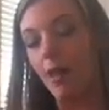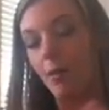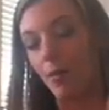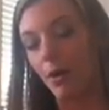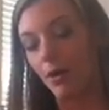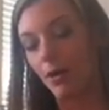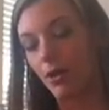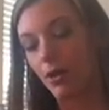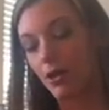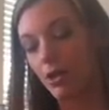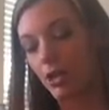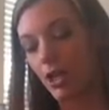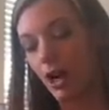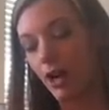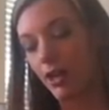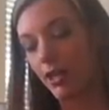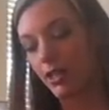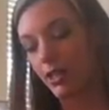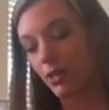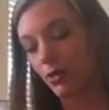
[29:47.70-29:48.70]
but they're
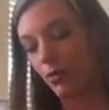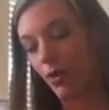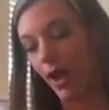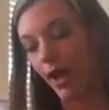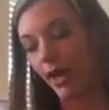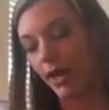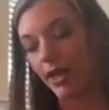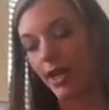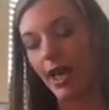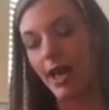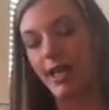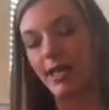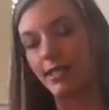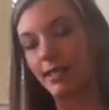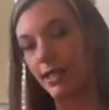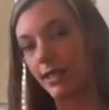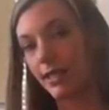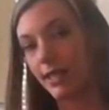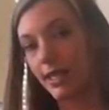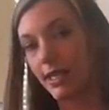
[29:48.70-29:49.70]
starting to recognize
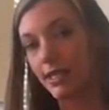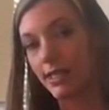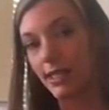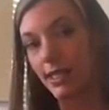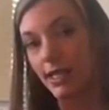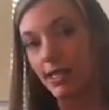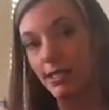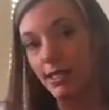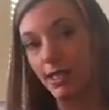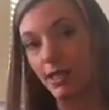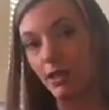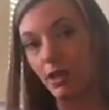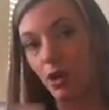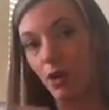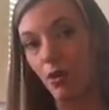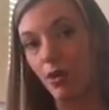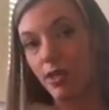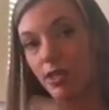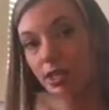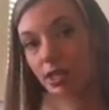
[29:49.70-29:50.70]
that this isn't
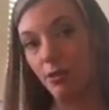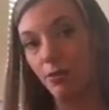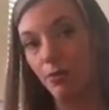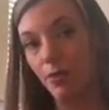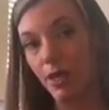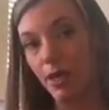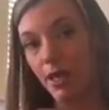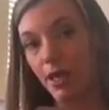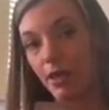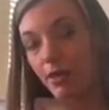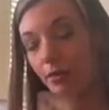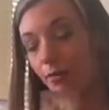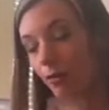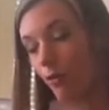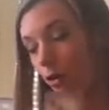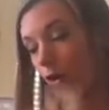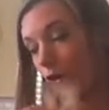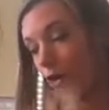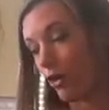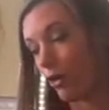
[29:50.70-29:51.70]
going to be
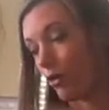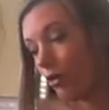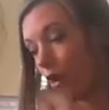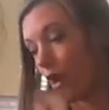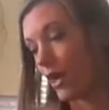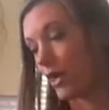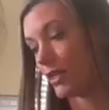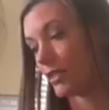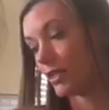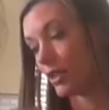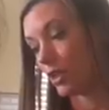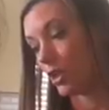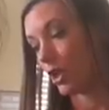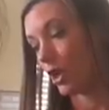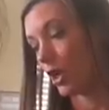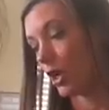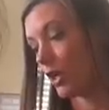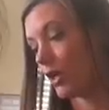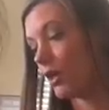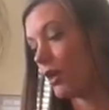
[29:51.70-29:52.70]
for their greatest
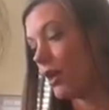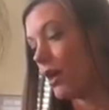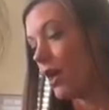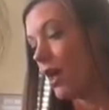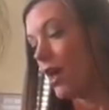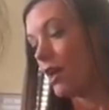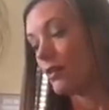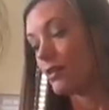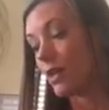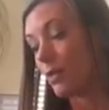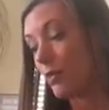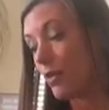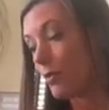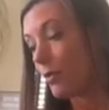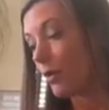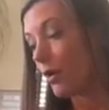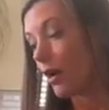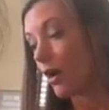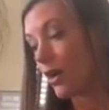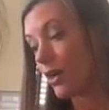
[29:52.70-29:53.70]
good. Some
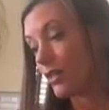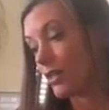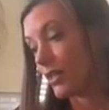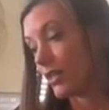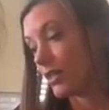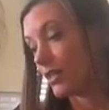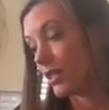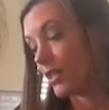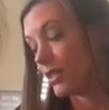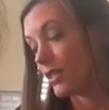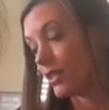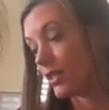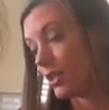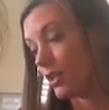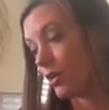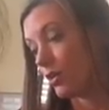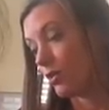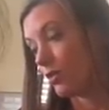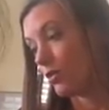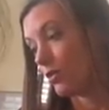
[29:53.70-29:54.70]
people are addicted
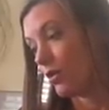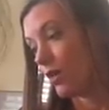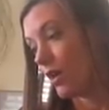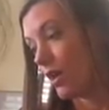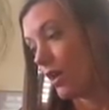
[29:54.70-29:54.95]
to,